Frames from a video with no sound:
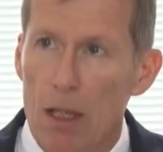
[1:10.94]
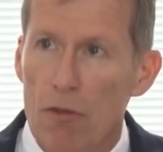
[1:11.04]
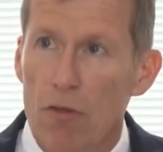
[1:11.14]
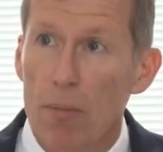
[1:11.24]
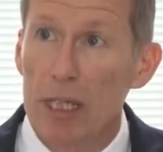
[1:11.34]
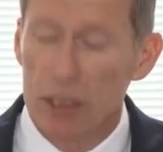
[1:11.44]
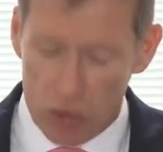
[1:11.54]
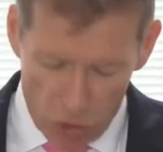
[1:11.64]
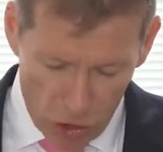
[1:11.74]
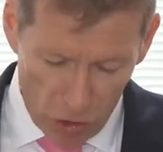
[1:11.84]
From its
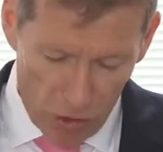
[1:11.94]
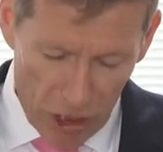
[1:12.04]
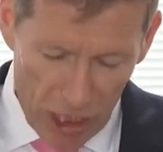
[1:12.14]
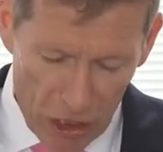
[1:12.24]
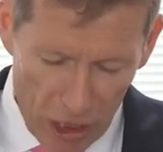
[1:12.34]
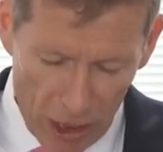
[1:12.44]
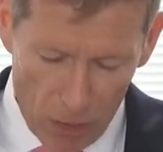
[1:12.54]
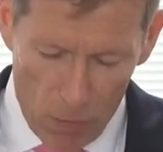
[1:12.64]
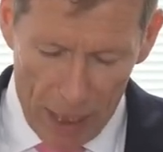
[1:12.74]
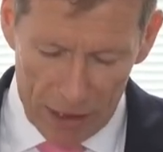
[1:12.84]
strategic
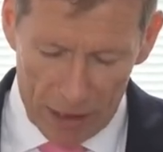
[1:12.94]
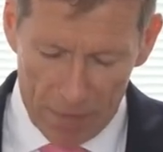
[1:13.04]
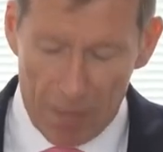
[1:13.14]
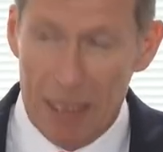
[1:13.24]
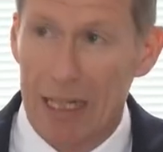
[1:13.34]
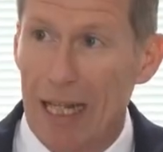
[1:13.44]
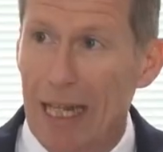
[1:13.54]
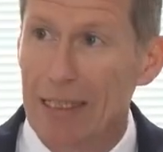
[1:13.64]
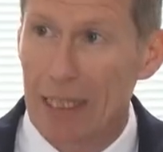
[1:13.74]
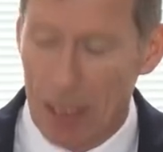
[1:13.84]
West
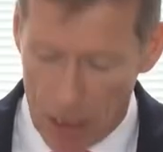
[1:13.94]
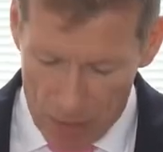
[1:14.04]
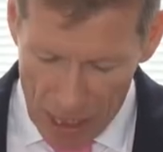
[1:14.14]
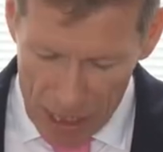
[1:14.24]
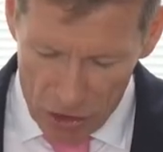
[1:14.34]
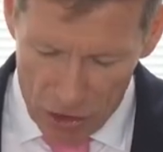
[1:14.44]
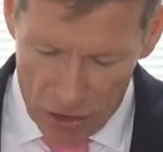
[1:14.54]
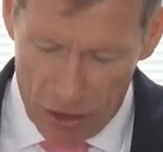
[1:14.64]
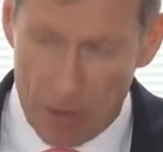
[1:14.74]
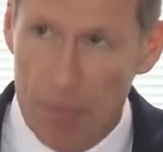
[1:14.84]
Mid-Atlantic
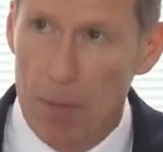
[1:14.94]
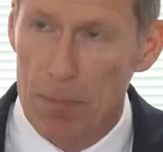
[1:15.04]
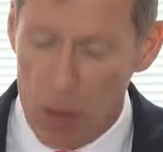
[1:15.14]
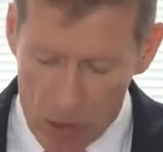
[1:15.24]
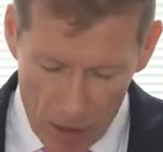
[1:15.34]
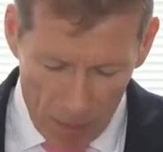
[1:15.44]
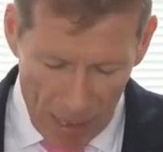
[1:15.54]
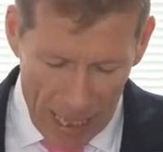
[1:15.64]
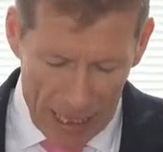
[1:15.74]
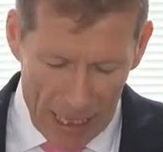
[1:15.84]
location, Bermuda
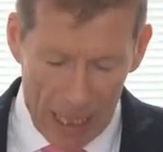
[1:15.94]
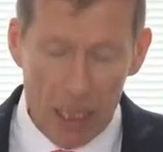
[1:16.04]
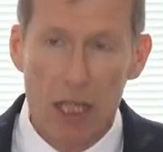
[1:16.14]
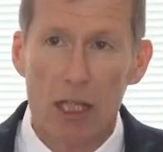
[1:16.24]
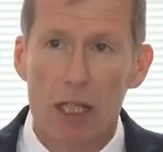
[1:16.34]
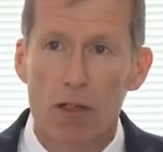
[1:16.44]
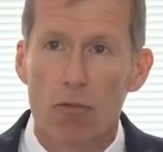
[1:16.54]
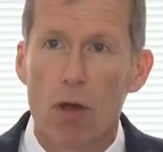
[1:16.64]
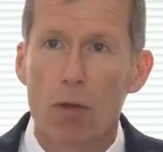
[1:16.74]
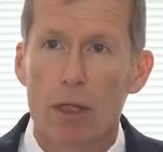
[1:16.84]
played a key
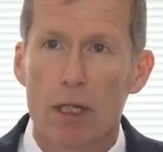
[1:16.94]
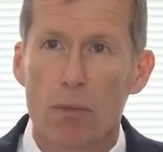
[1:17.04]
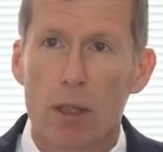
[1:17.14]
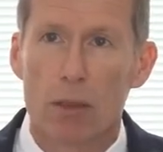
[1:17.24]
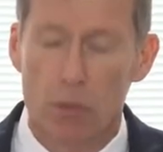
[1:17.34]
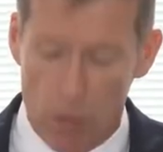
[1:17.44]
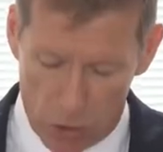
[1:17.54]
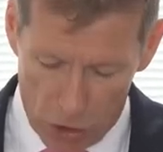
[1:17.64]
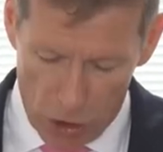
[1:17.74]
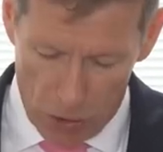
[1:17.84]
role in World War
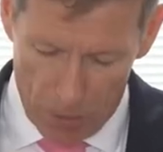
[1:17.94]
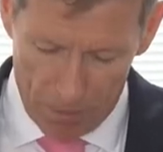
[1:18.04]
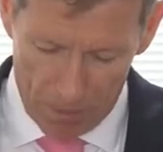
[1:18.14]
II,